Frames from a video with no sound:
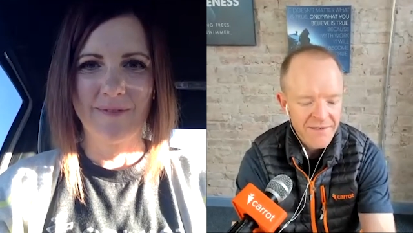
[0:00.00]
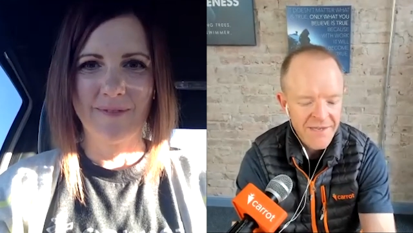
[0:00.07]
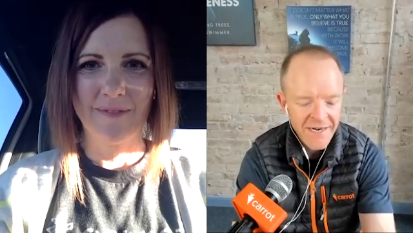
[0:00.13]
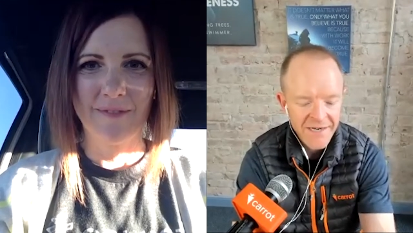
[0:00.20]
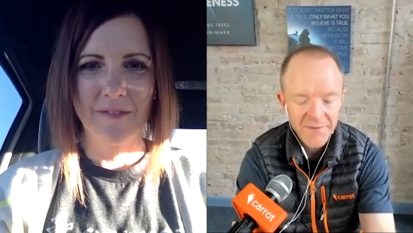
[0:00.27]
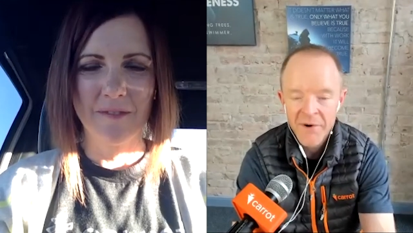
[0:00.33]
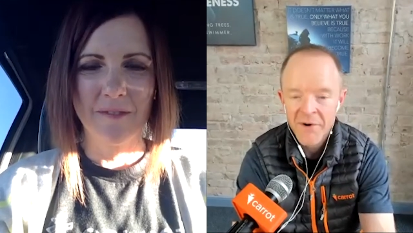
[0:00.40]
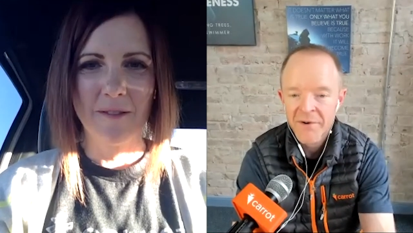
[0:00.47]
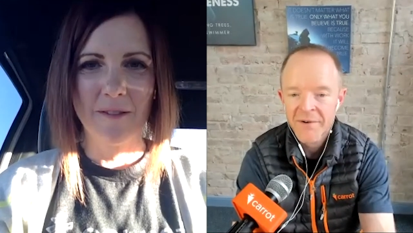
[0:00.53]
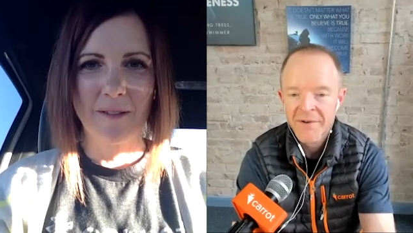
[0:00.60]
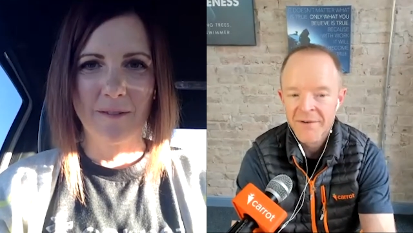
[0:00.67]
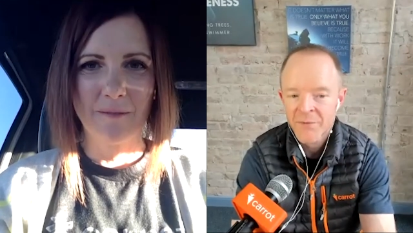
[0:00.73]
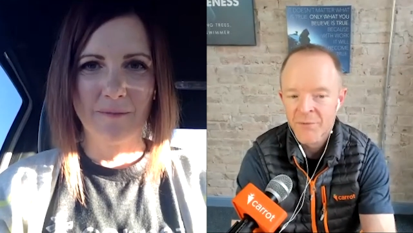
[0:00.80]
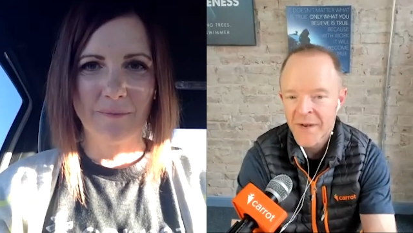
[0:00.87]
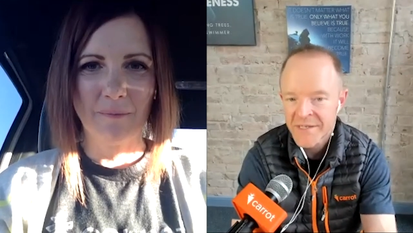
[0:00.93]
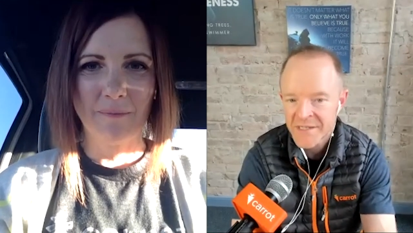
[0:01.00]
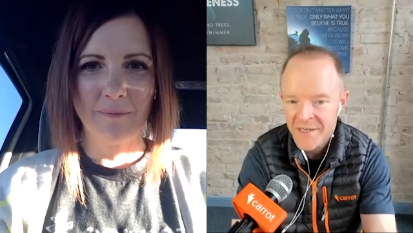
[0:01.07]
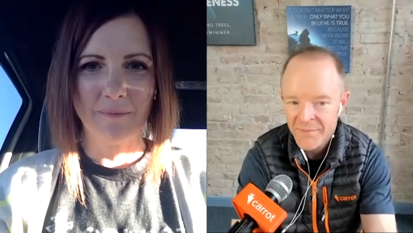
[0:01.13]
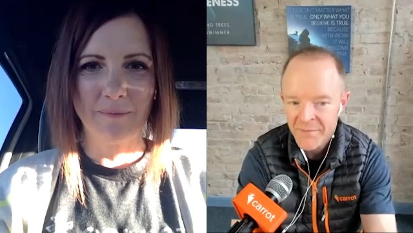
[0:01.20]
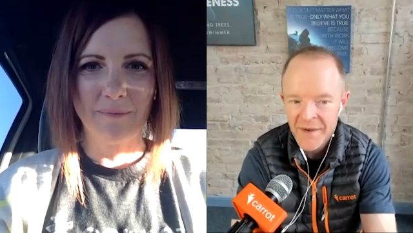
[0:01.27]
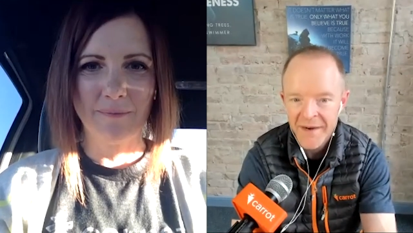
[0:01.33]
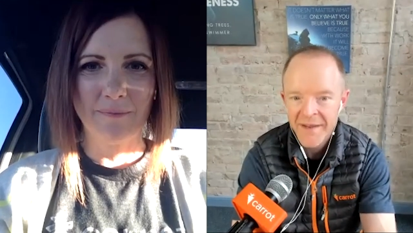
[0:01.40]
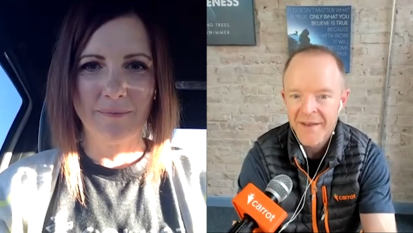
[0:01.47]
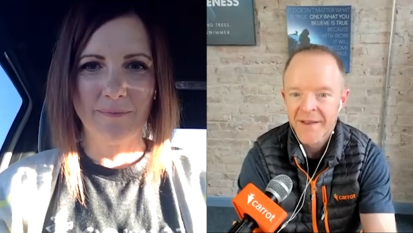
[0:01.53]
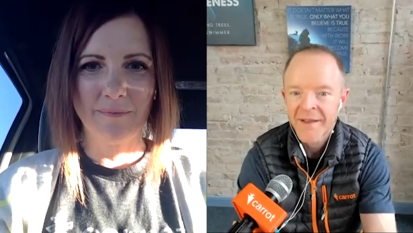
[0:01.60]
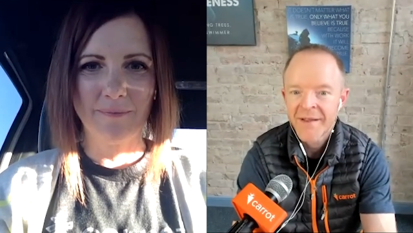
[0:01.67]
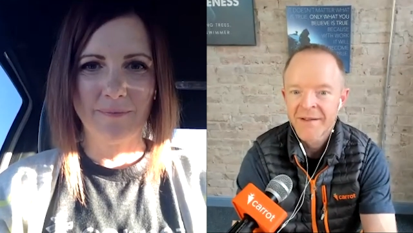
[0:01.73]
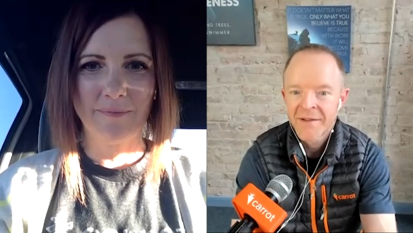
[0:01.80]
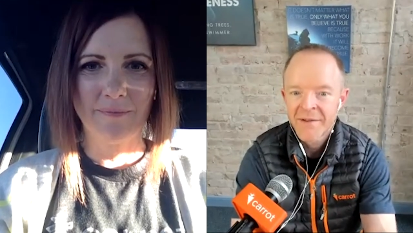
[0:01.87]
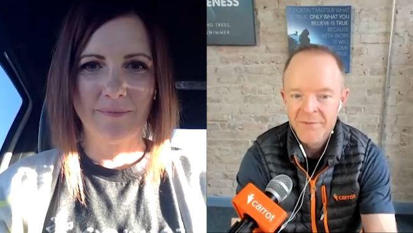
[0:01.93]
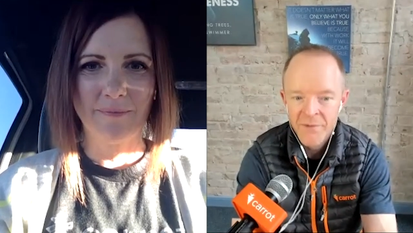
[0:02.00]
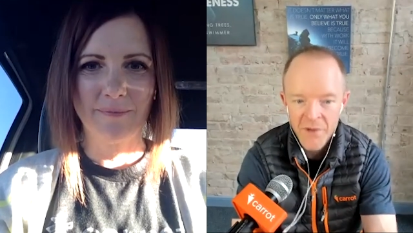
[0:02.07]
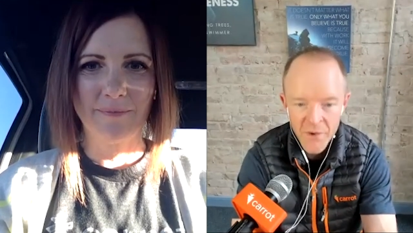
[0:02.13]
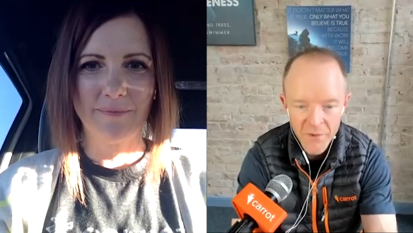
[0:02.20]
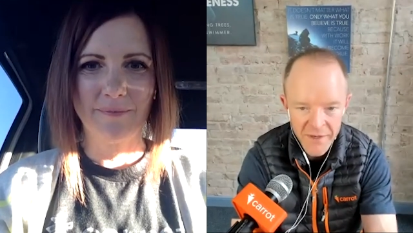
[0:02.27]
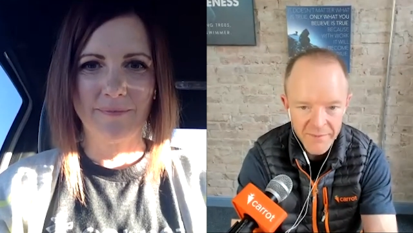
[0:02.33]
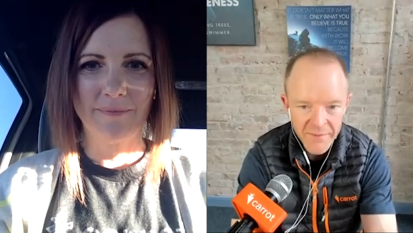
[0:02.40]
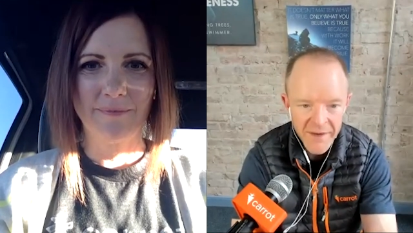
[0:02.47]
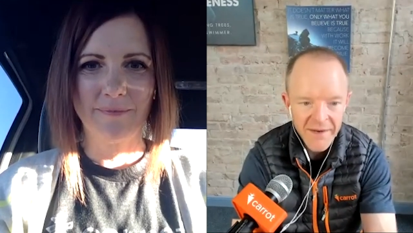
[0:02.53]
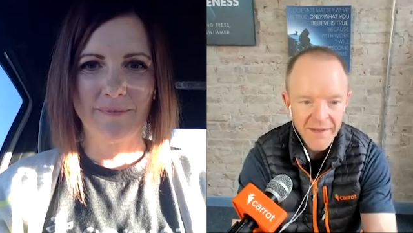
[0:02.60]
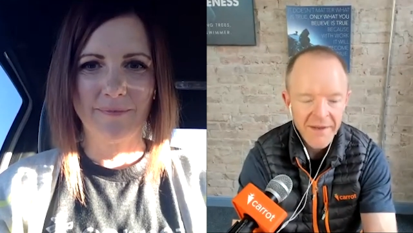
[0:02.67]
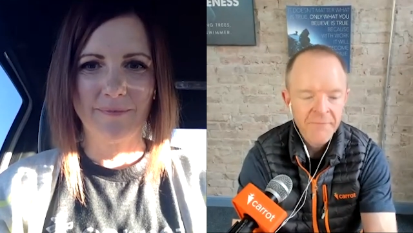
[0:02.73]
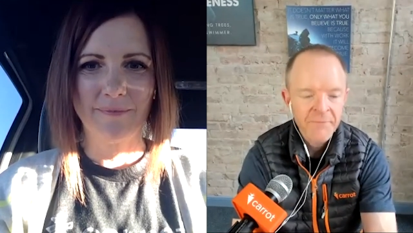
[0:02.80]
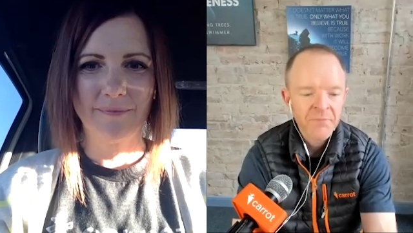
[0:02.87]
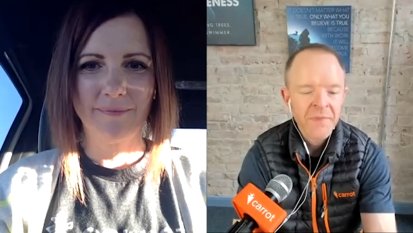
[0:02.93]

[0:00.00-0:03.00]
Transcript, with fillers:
Speaker 1: Talked about raising money, loaning money,